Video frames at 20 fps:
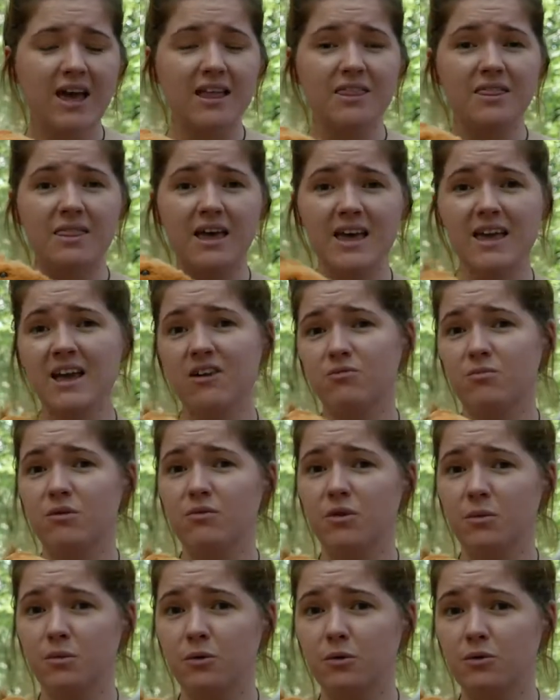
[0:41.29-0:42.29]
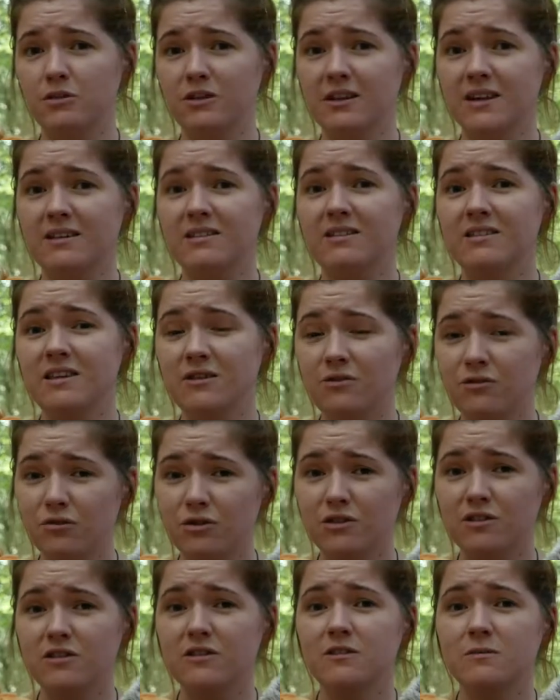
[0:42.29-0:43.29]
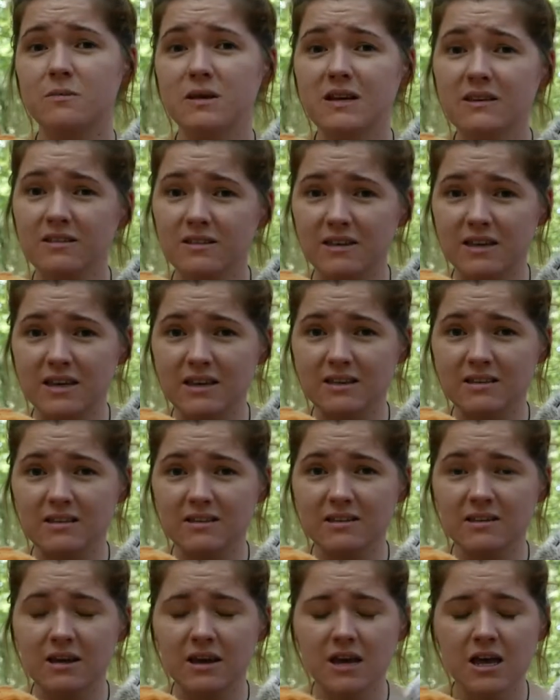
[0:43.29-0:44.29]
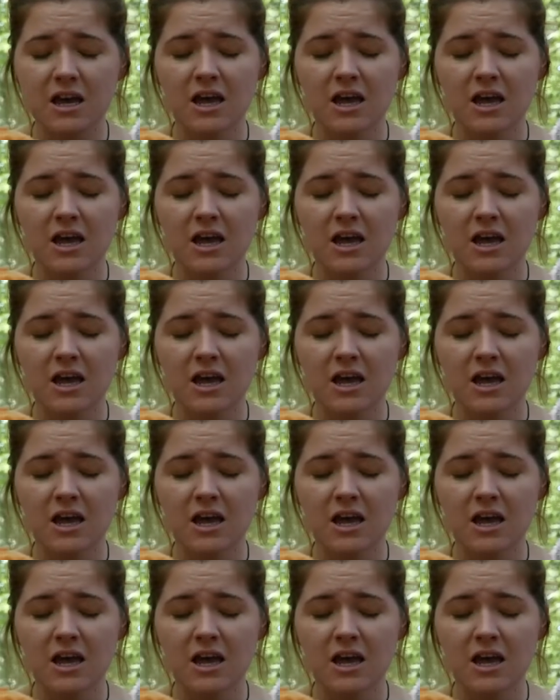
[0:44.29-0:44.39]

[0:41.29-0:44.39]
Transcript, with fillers: And they have been reported as different species.